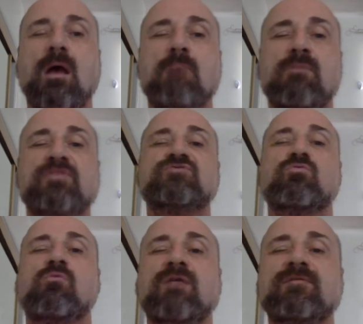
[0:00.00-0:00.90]
But the
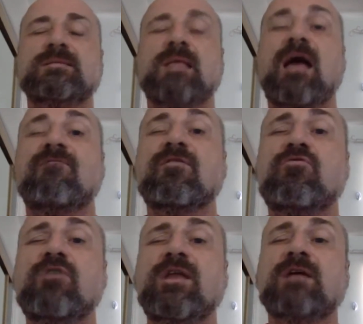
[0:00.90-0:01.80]
story of his life,
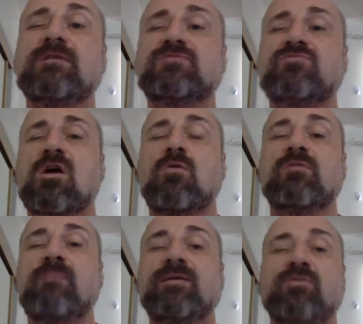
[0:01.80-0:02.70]
including a struggle
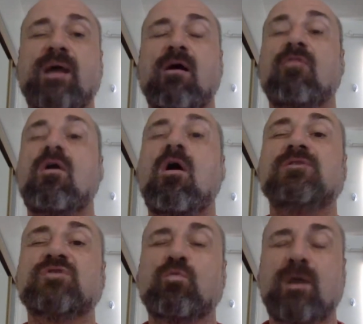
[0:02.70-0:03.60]
with mental health,
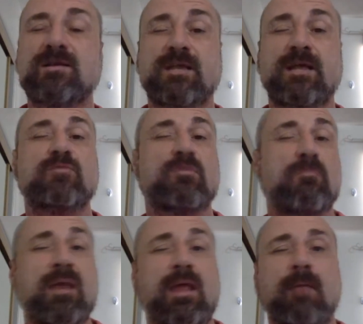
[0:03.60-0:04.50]
also resonates with
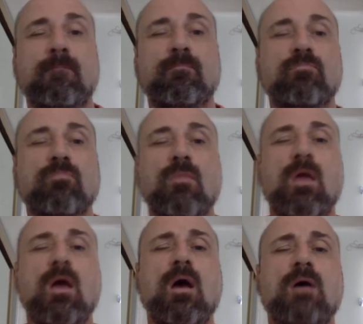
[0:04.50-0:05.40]
many.
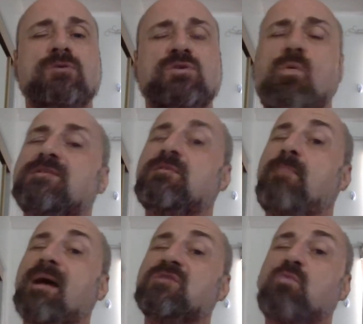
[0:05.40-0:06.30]
So, what is the
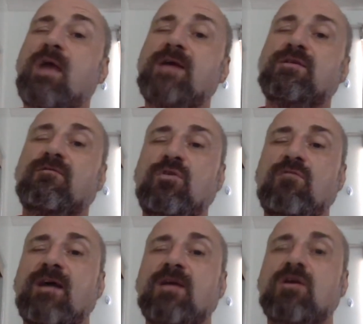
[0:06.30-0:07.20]
best way to
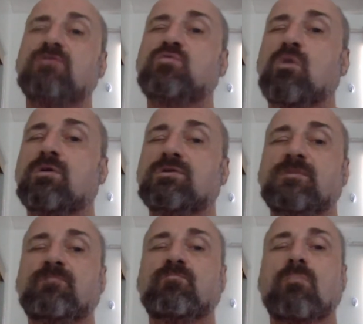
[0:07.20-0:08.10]
view Van Gogh's
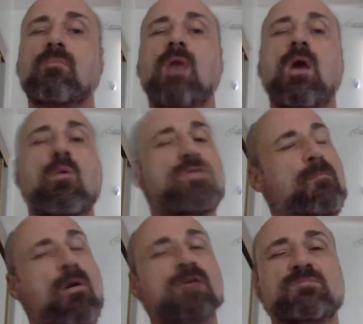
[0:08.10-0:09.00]
works? With
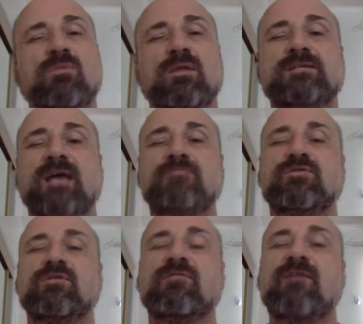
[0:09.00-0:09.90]
the possible
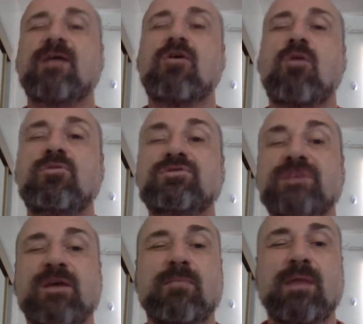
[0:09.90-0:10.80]
exception of the Van Gogh
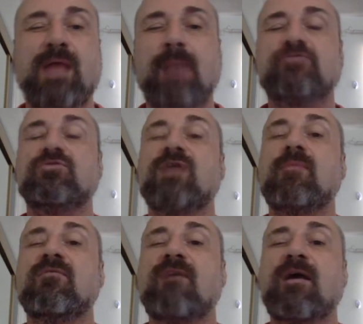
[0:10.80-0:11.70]
Museum in
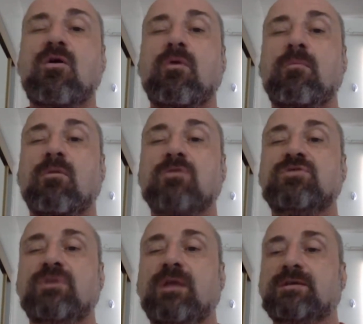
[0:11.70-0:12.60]
Amsterdam, the Van Gogh
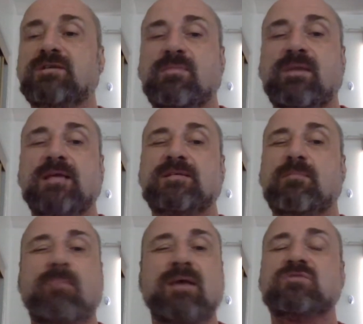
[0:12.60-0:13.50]
Immersion exhibit is
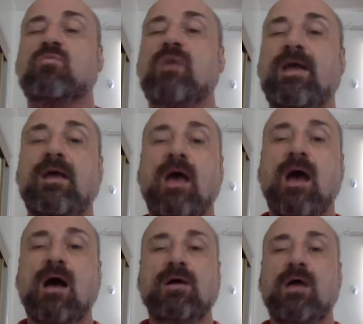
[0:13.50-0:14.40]
the best way
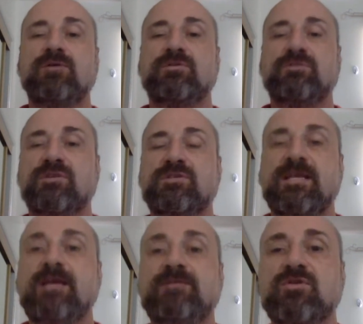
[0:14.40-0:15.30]
uh, to
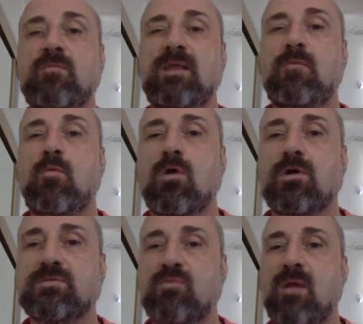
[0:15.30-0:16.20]
see so many
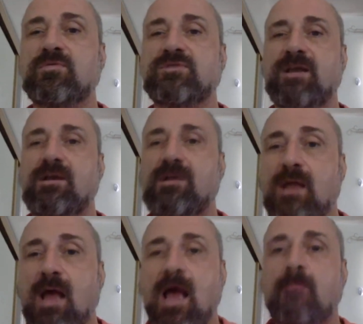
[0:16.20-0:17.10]
works
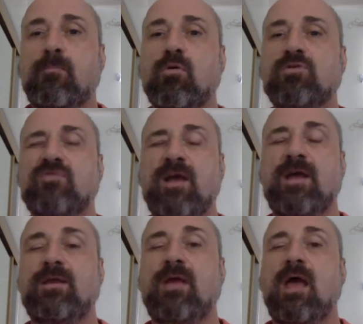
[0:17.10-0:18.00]
represented and
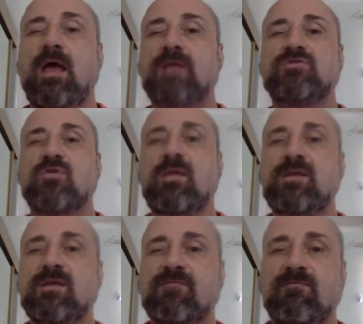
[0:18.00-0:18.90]
portrayed in so
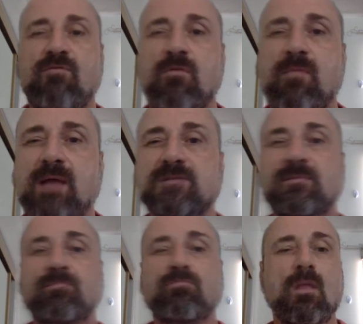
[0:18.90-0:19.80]
many different
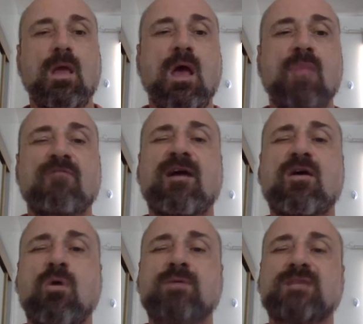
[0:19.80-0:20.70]
formats. The
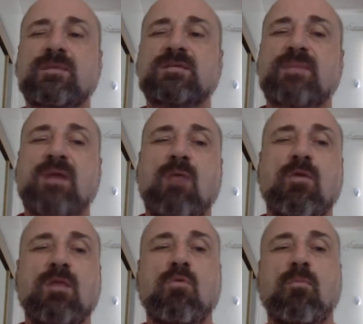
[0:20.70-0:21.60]
Van Gogh exhibit has become
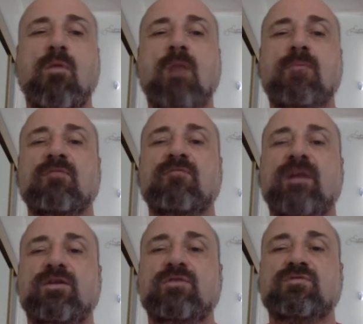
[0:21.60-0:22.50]
one of the more popular
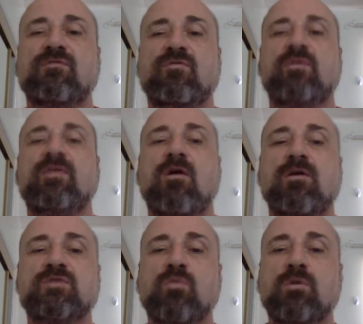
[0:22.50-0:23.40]
venues for viewing the
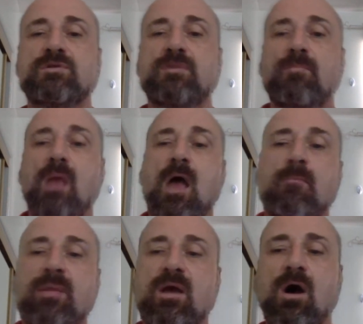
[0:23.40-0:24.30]
artist's works
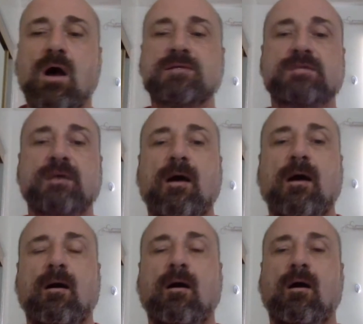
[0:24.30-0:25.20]
because
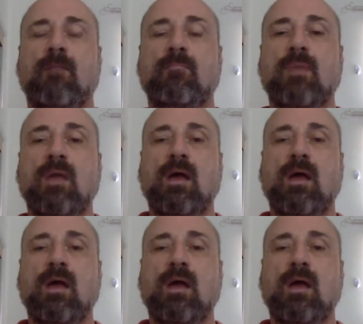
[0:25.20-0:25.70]
um,